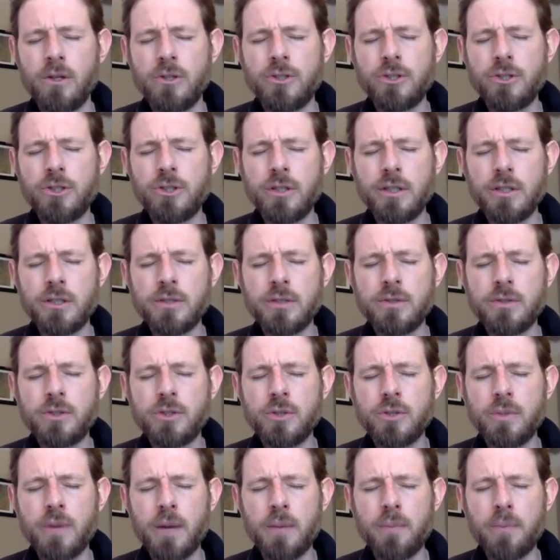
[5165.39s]
to this
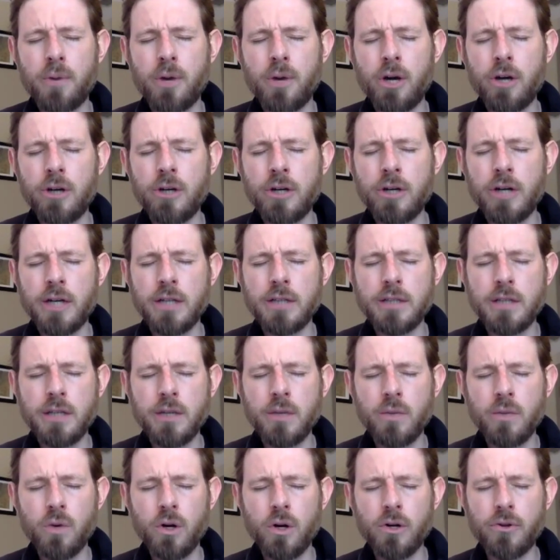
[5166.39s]
to my partner as they
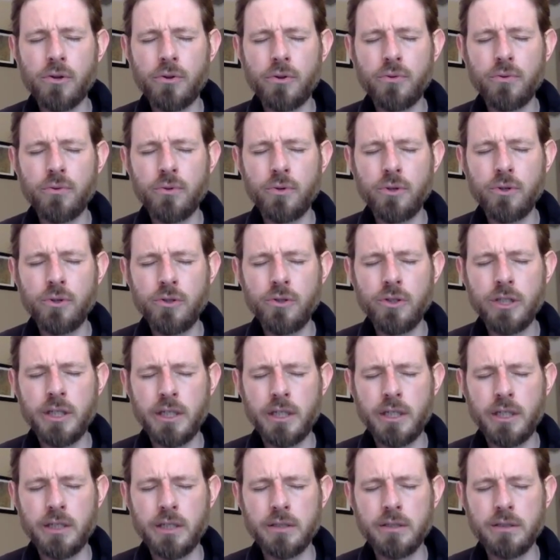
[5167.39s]
work through
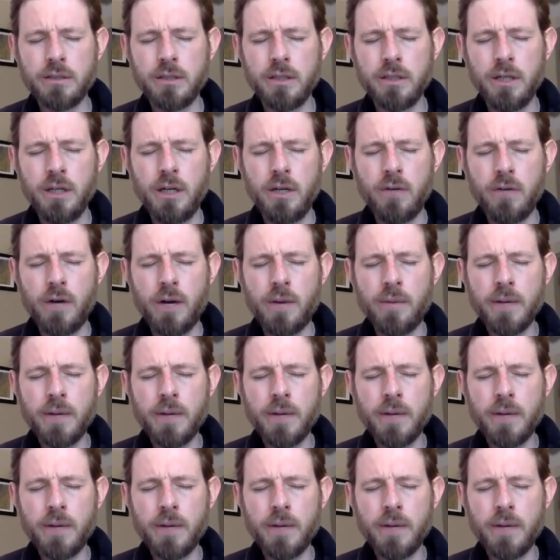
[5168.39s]
this, right?